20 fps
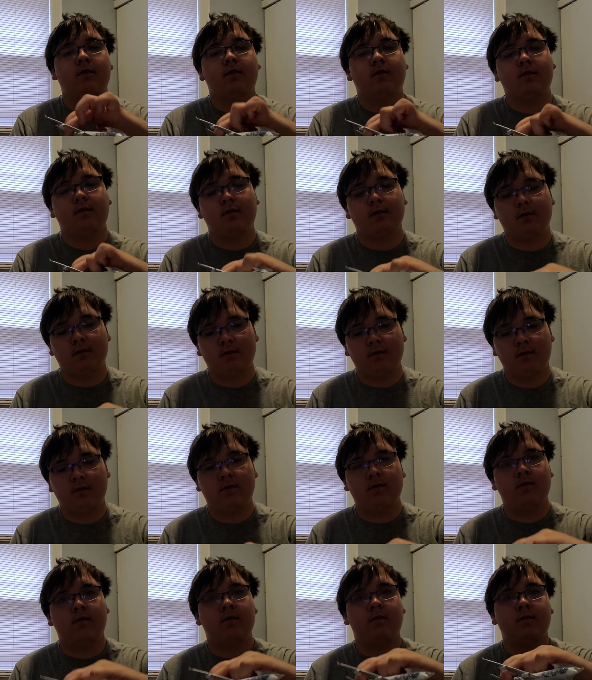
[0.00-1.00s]

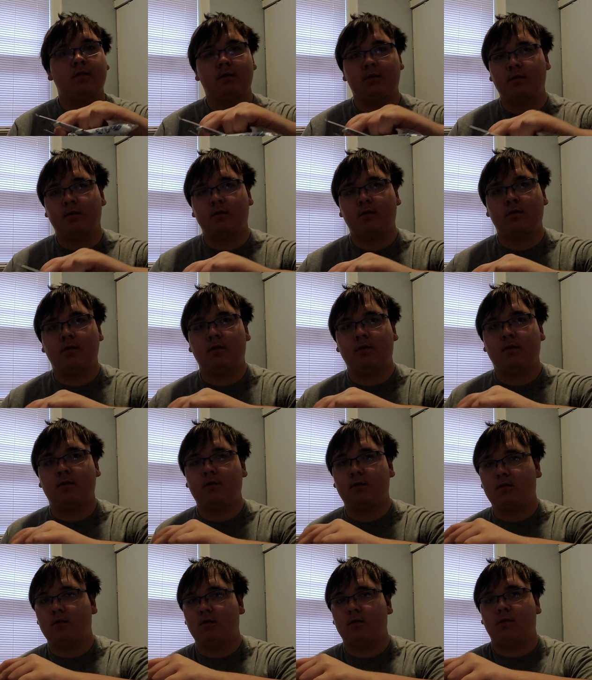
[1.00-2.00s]

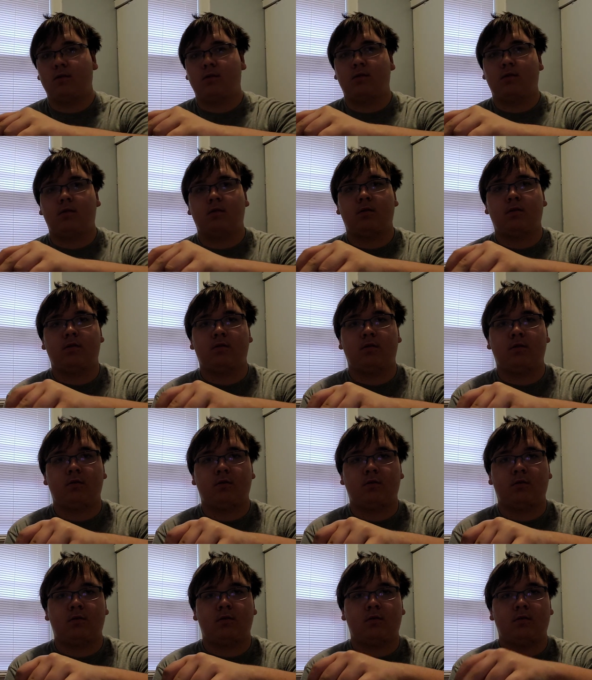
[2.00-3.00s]

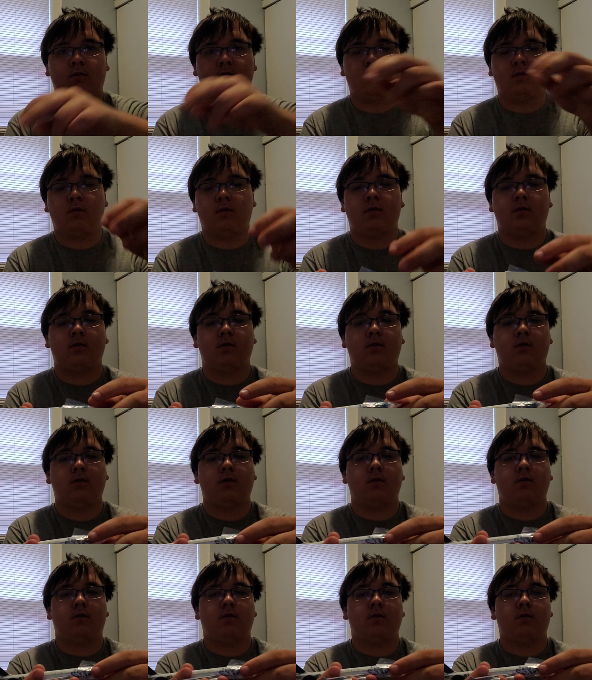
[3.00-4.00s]

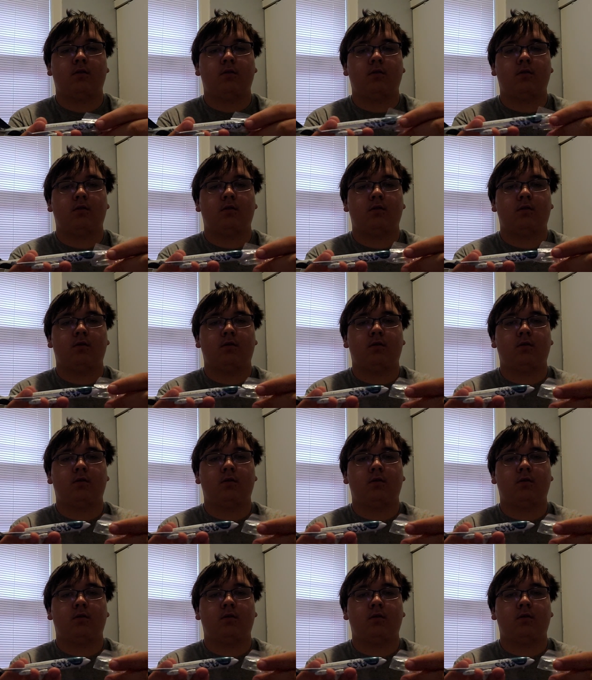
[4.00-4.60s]
Nothing is said.